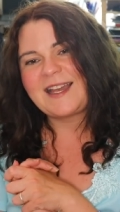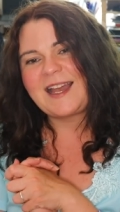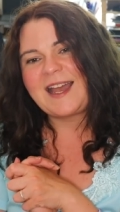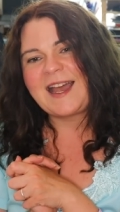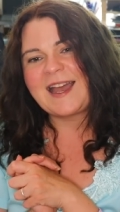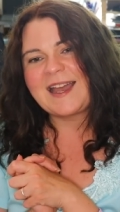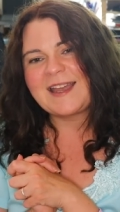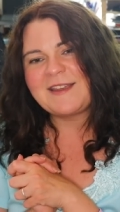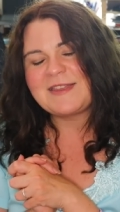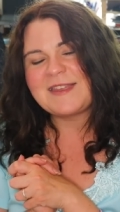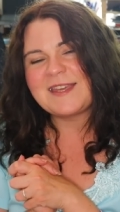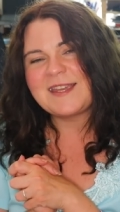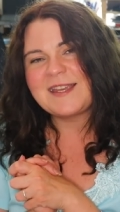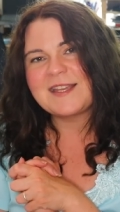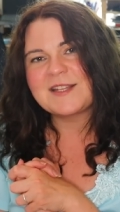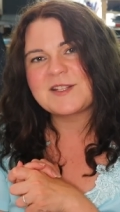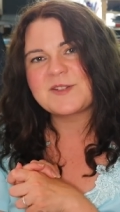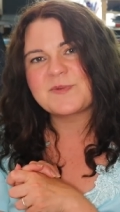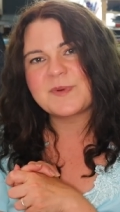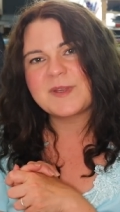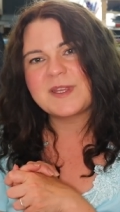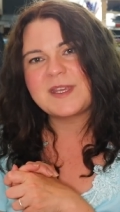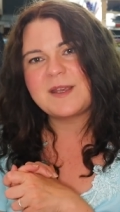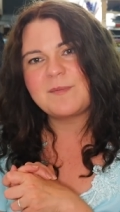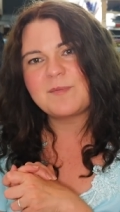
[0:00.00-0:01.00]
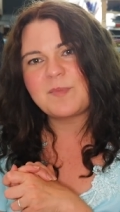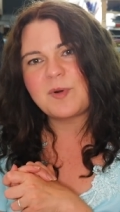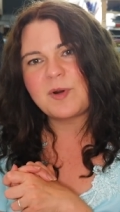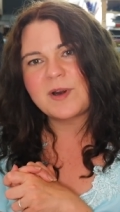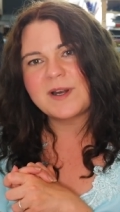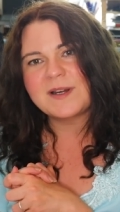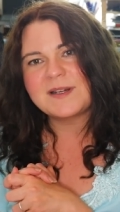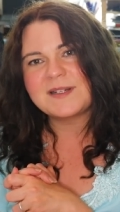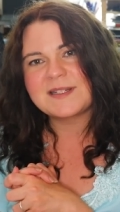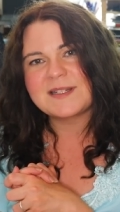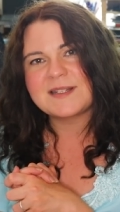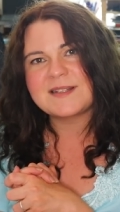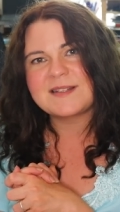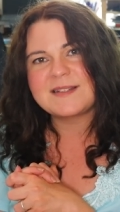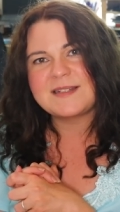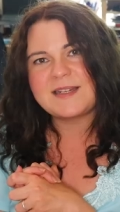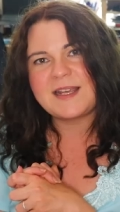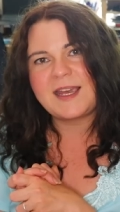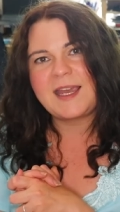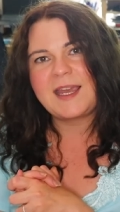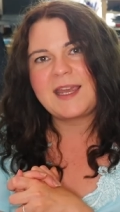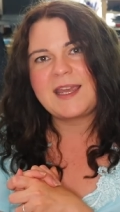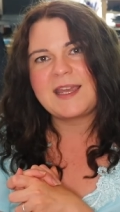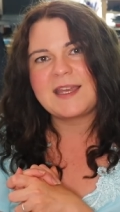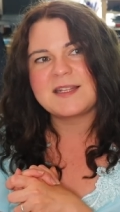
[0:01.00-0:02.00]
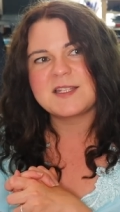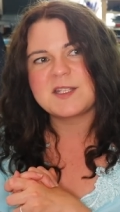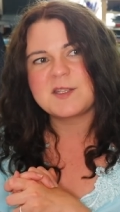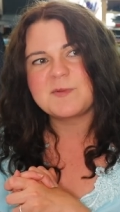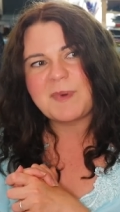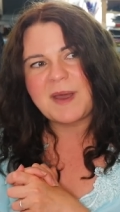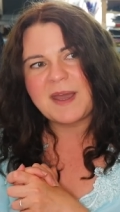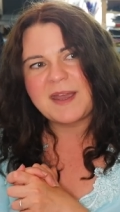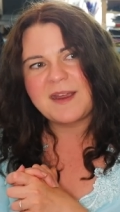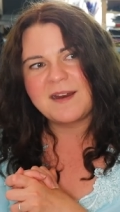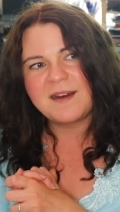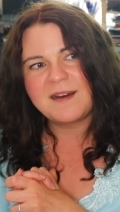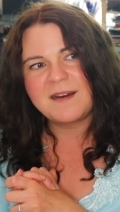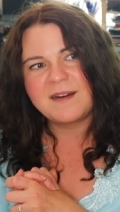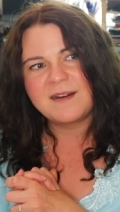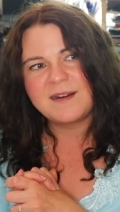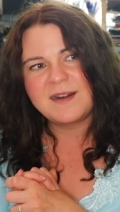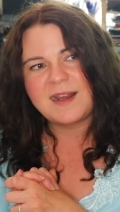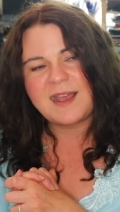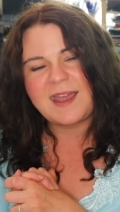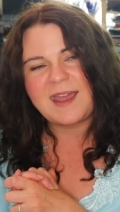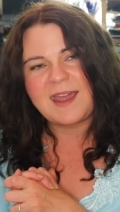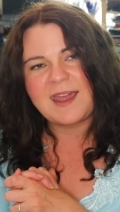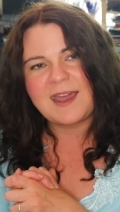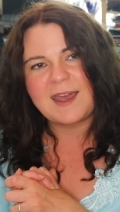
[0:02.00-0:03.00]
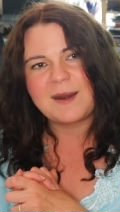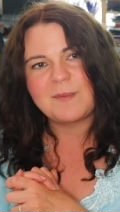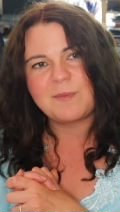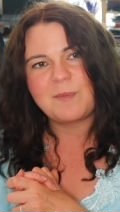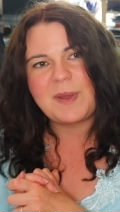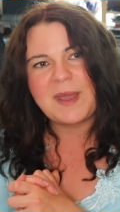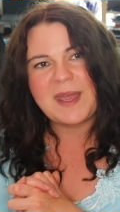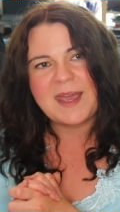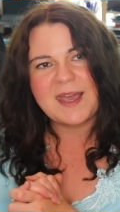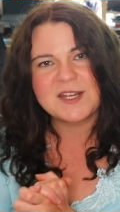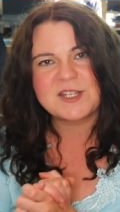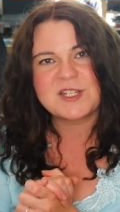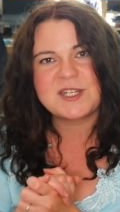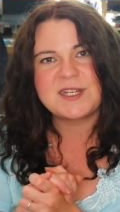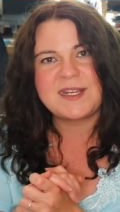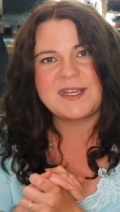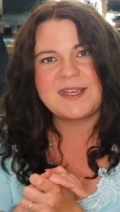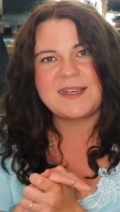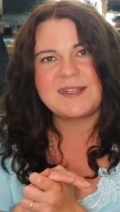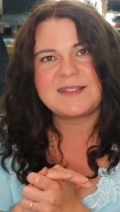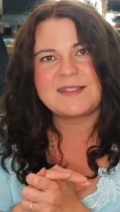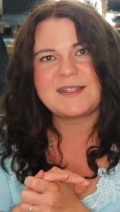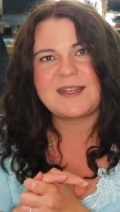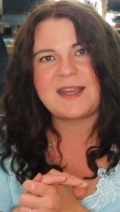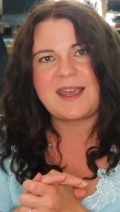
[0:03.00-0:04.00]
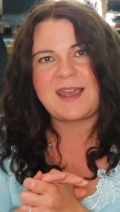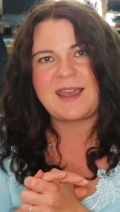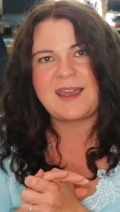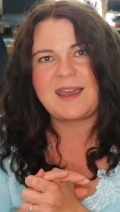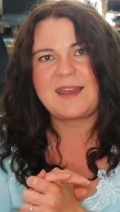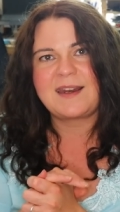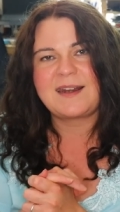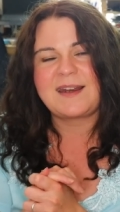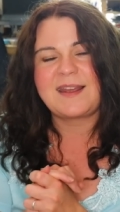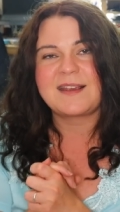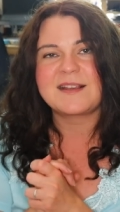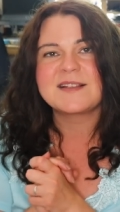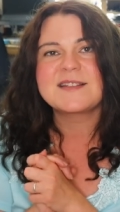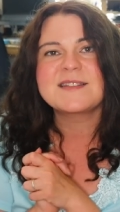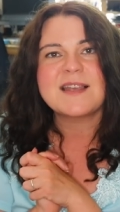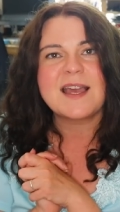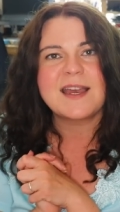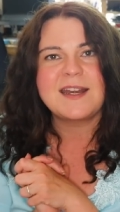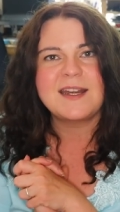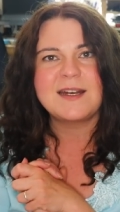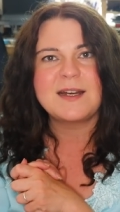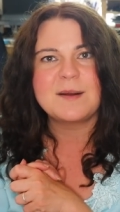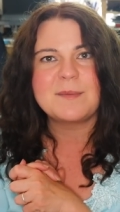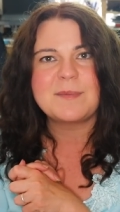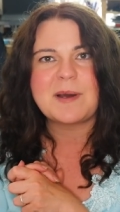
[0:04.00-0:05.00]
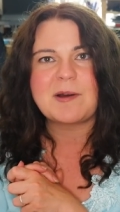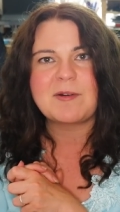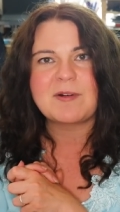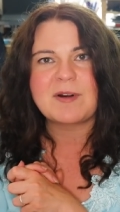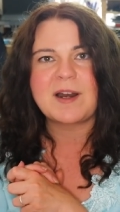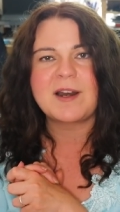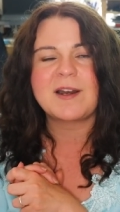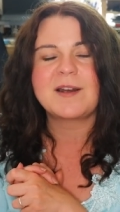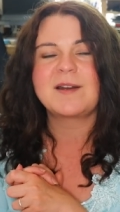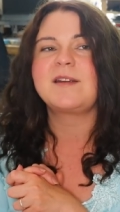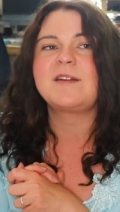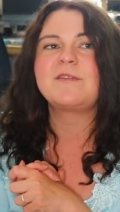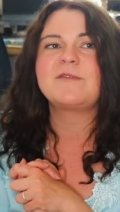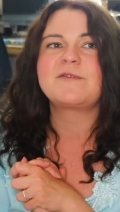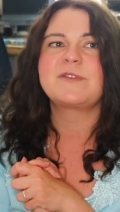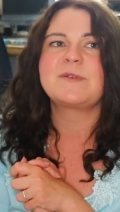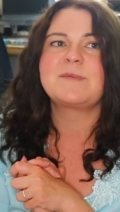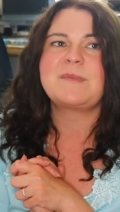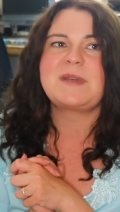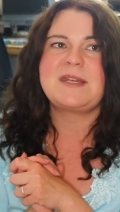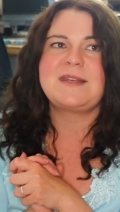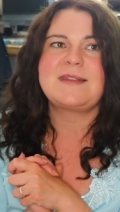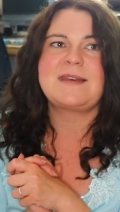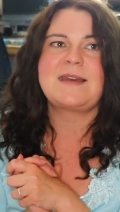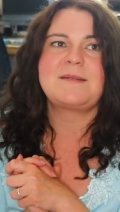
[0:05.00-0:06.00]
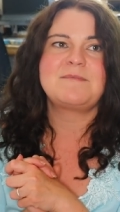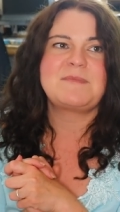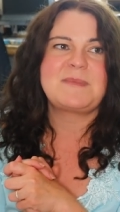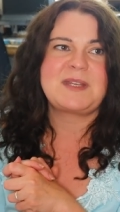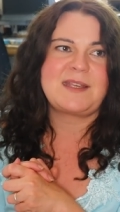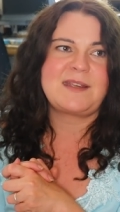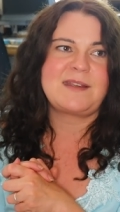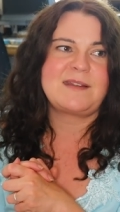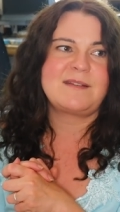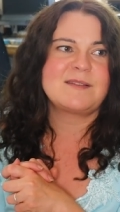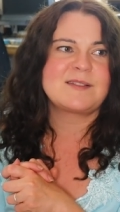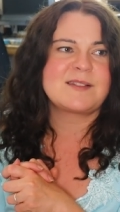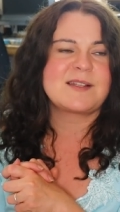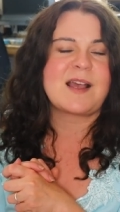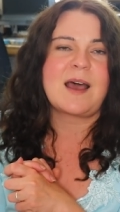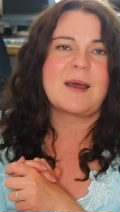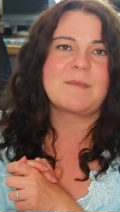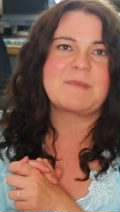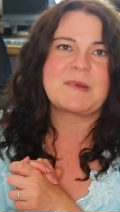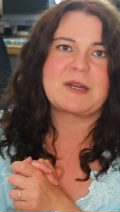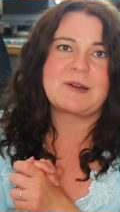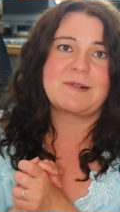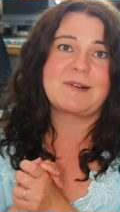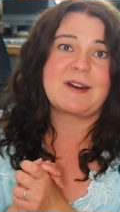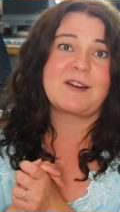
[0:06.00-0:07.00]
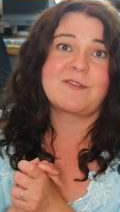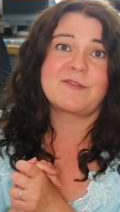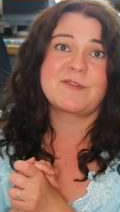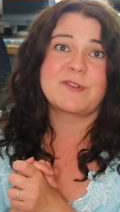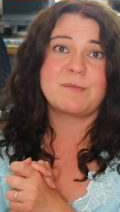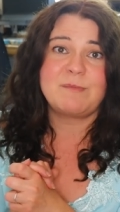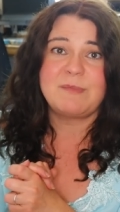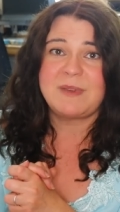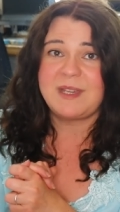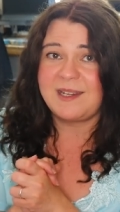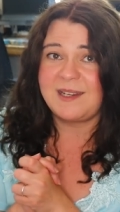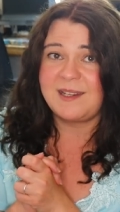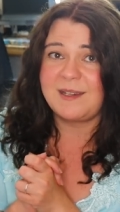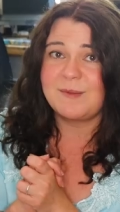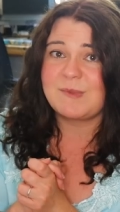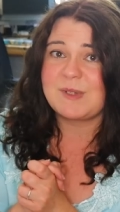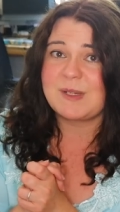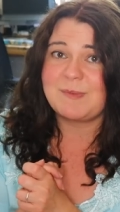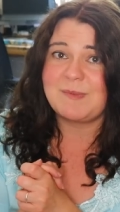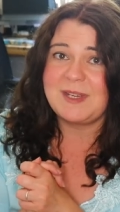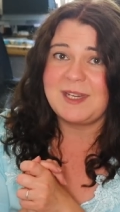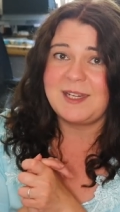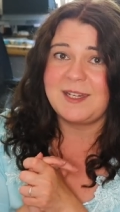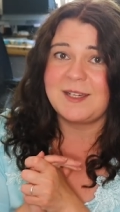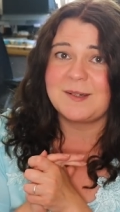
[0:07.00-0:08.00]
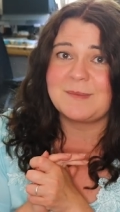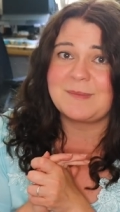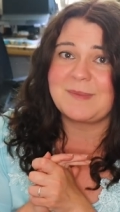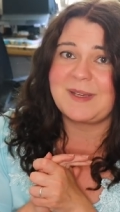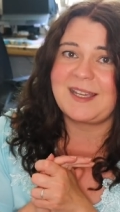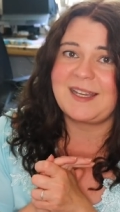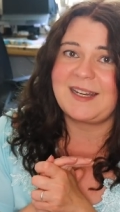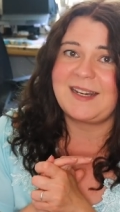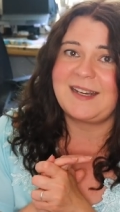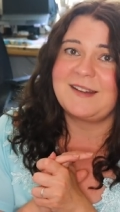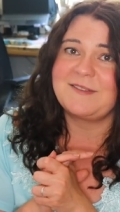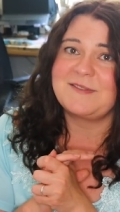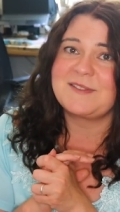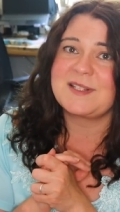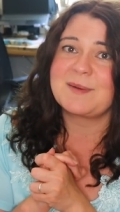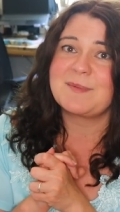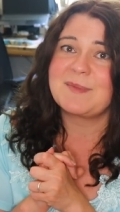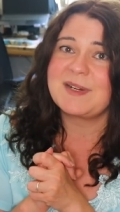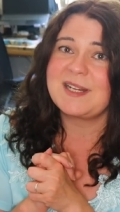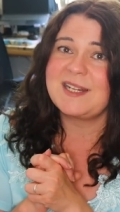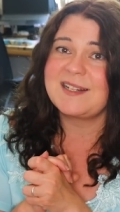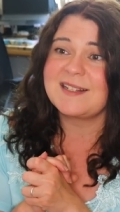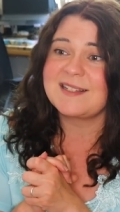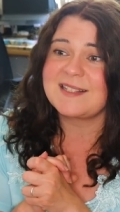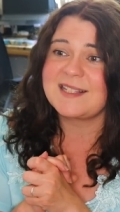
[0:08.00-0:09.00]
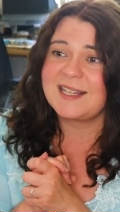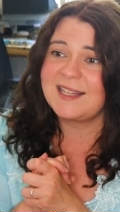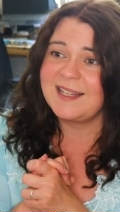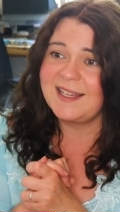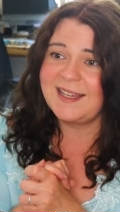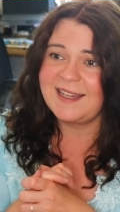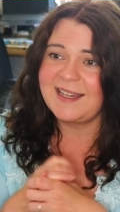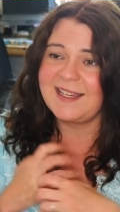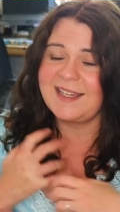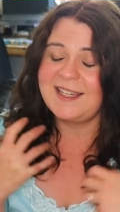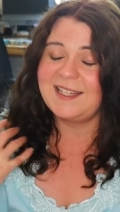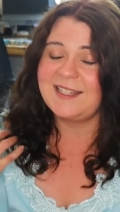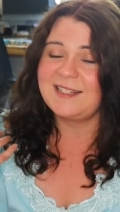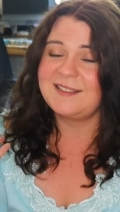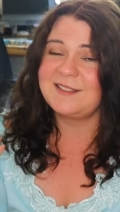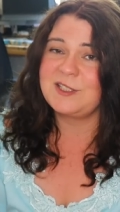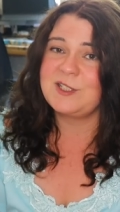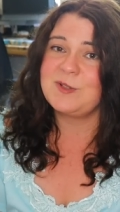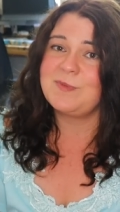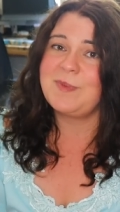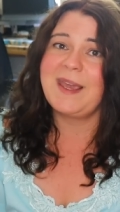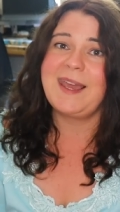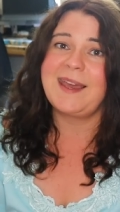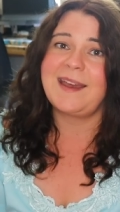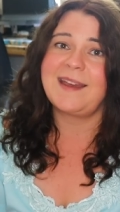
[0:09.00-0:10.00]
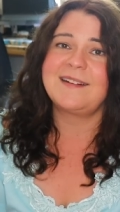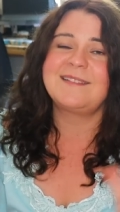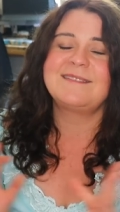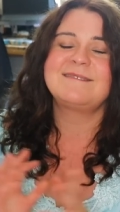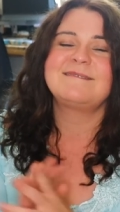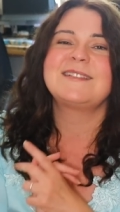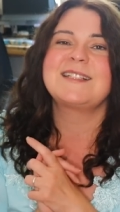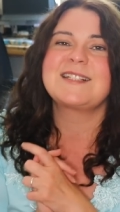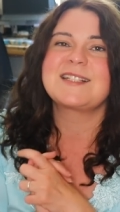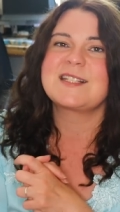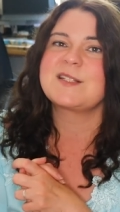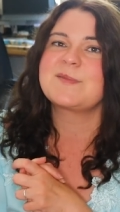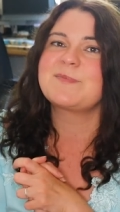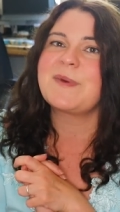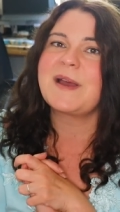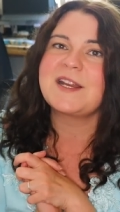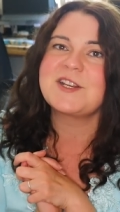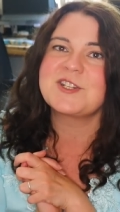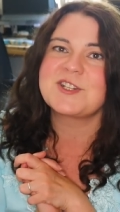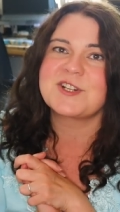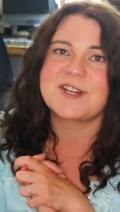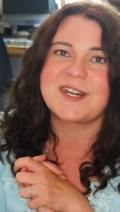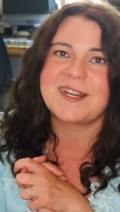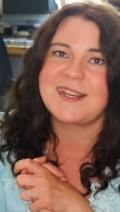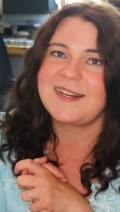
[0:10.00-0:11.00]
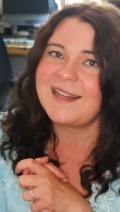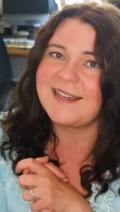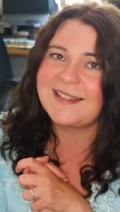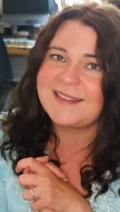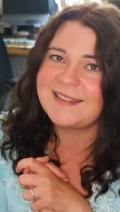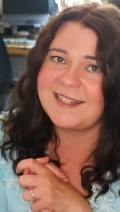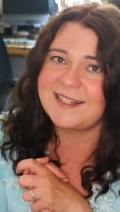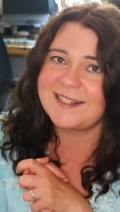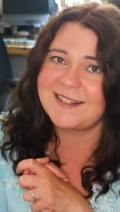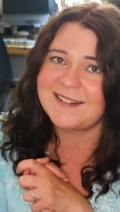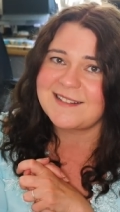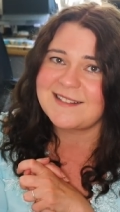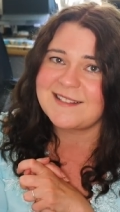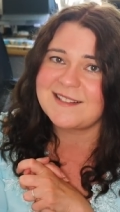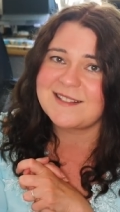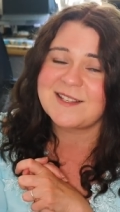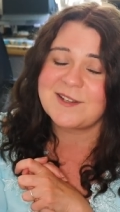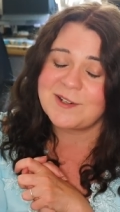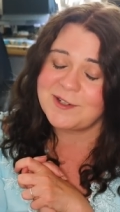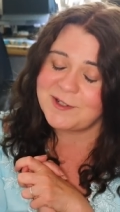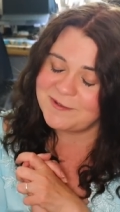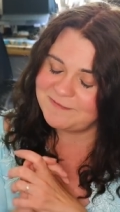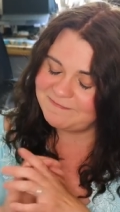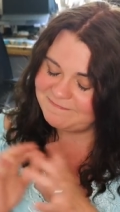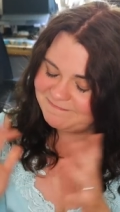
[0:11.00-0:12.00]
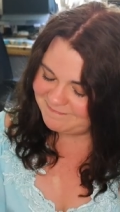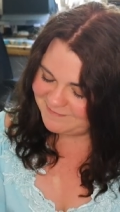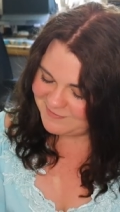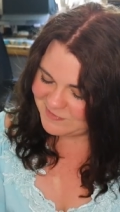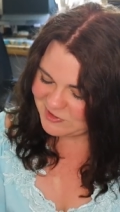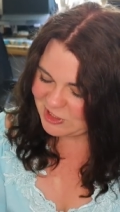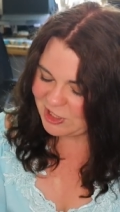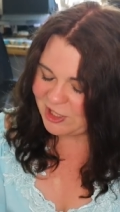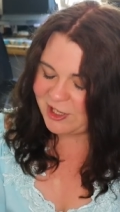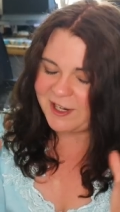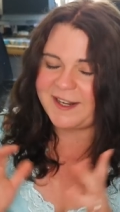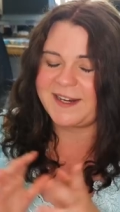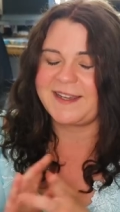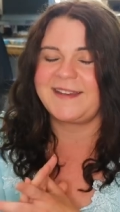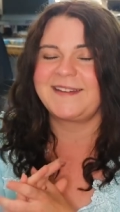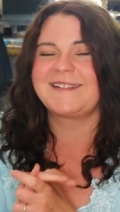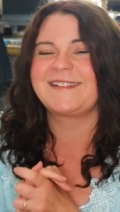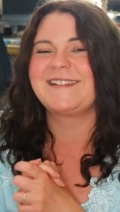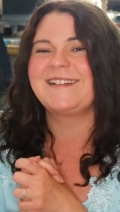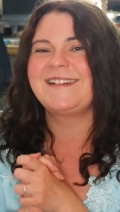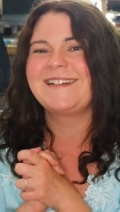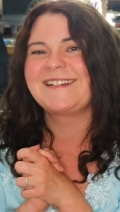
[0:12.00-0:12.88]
I think it's really important to stay inspired and passionate and excited about art, and for me that means hopping around from medium to medium, and if somebody doesn't like it, too bad. This is my journey, not theirs, so sorry.